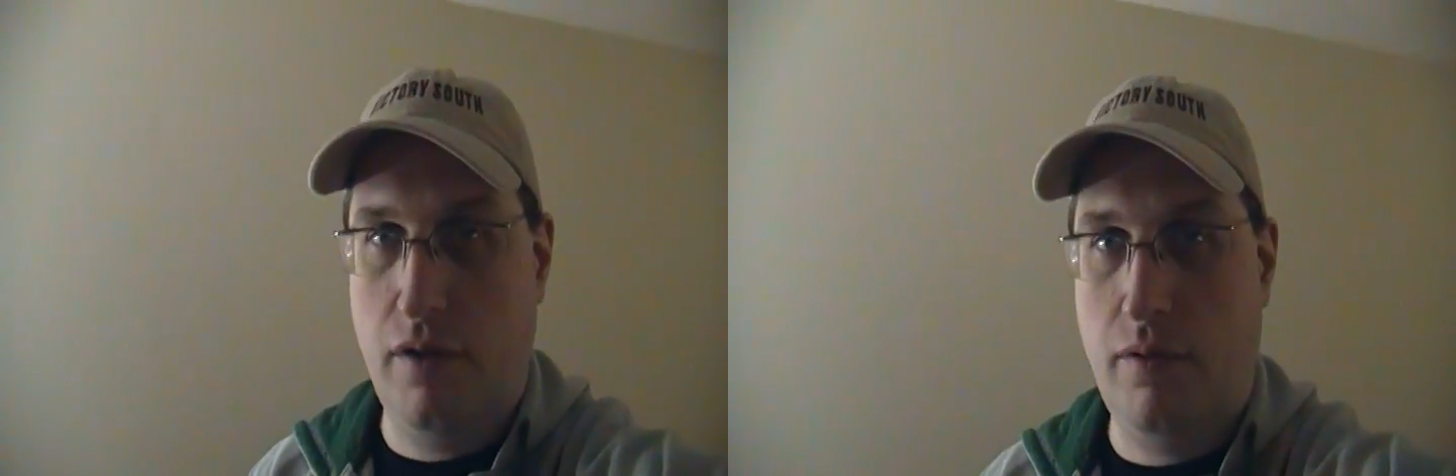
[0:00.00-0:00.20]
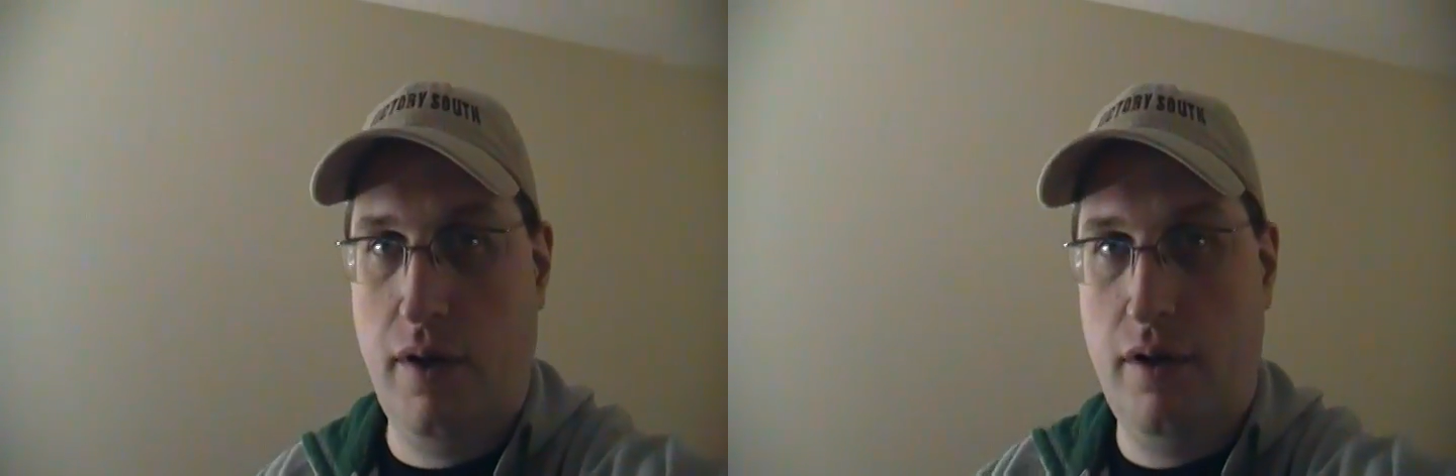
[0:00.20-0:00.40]

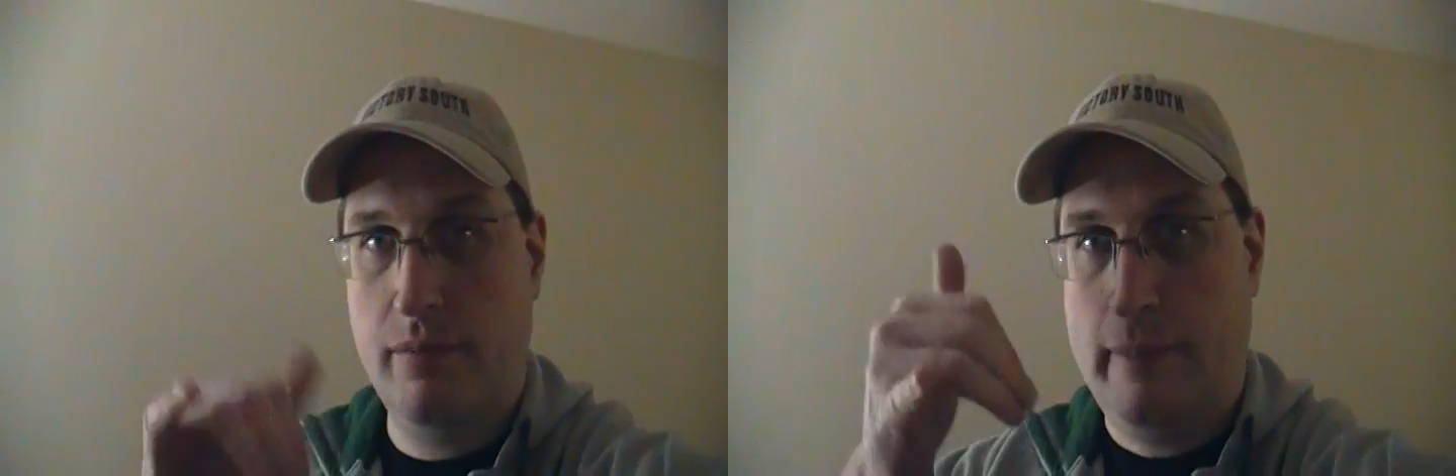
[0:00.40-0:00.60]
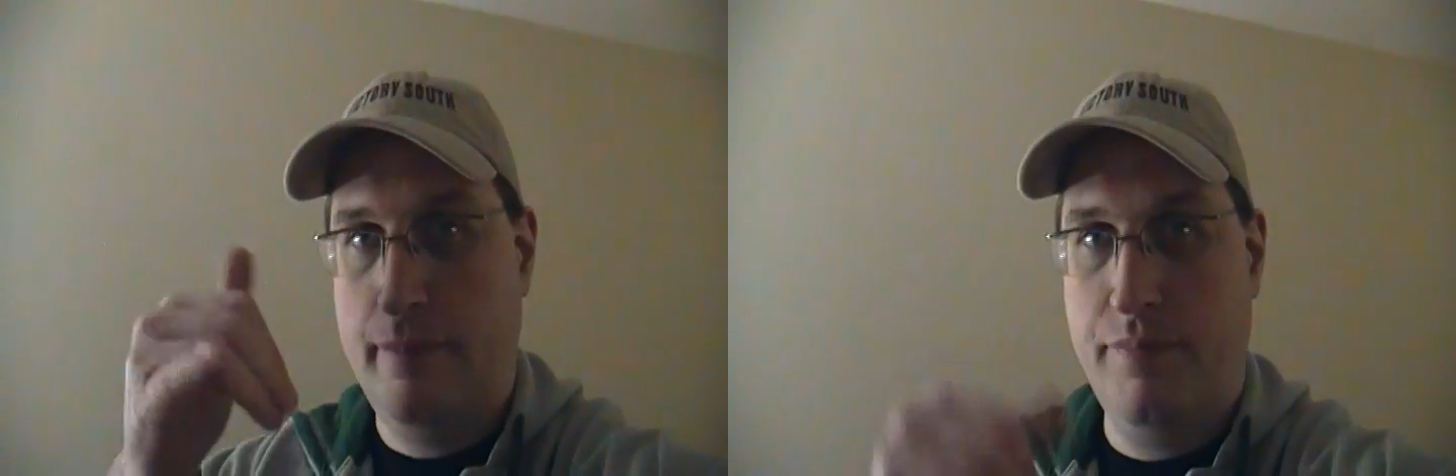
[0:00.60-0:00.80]
So,
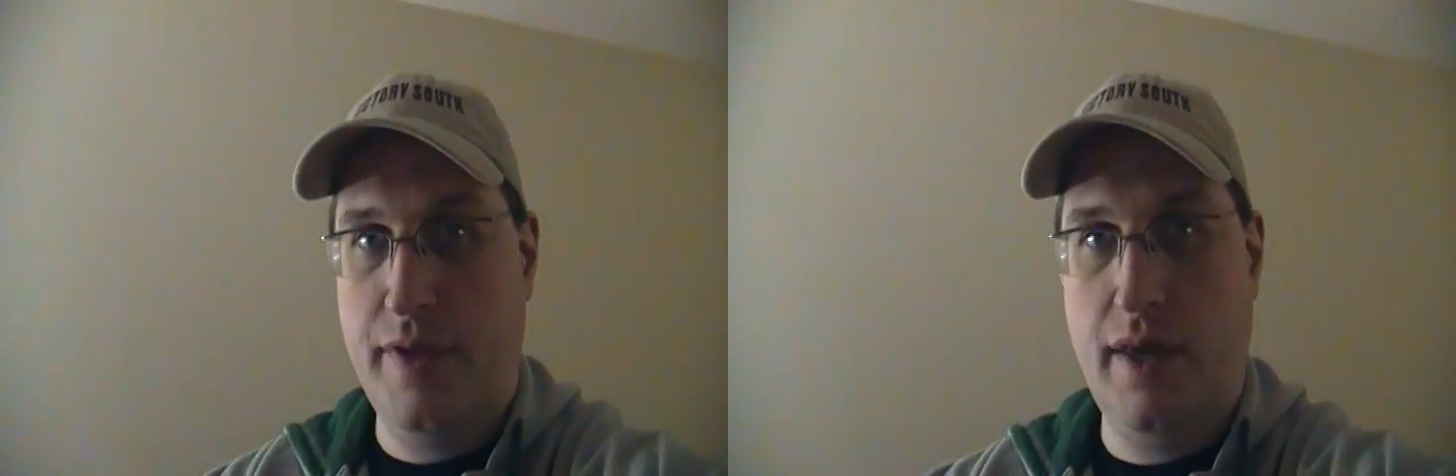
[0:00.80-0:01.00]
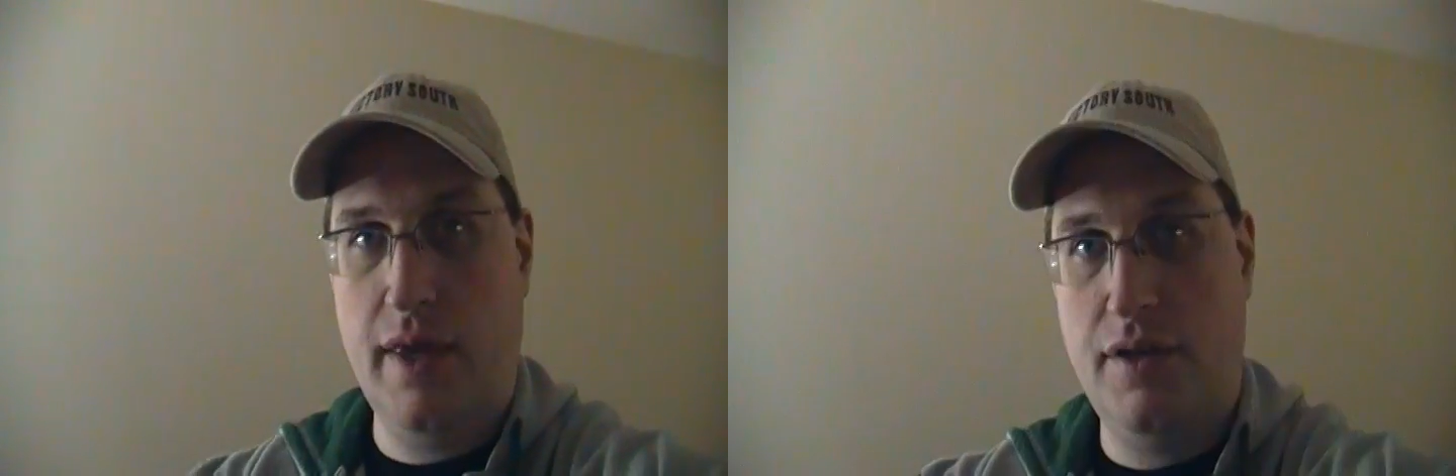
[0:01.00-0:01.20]
uh,
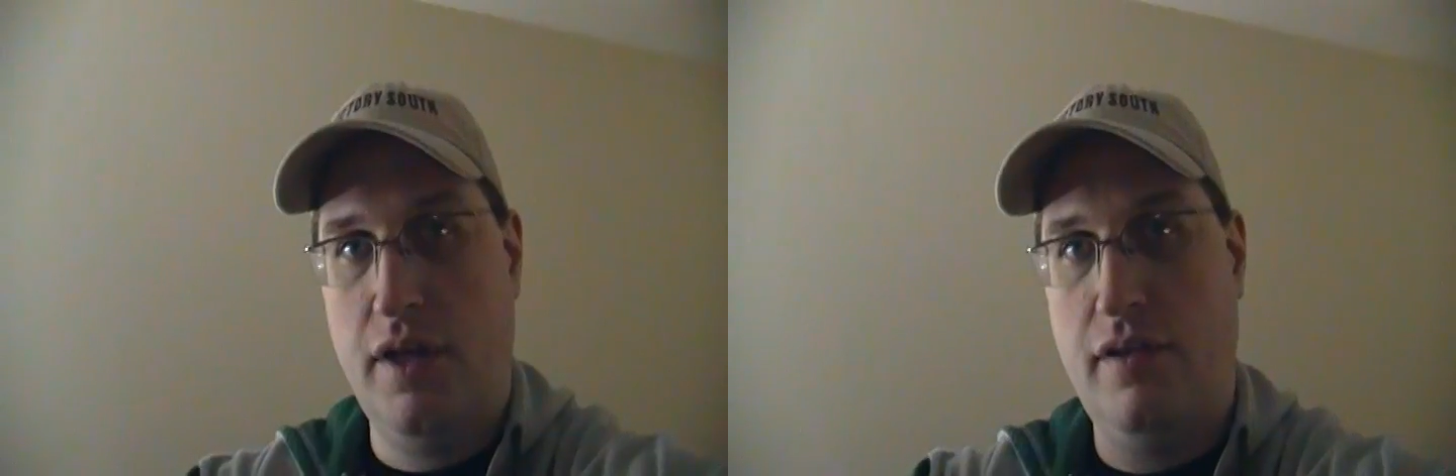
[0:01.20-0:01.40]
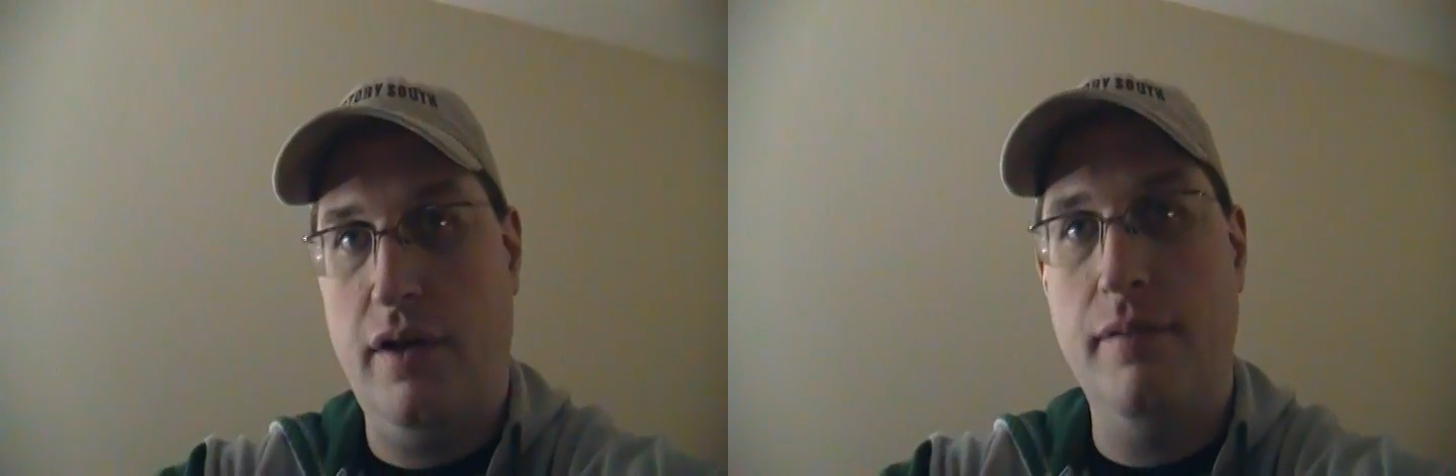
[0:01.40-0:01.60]
yeah, catch you guys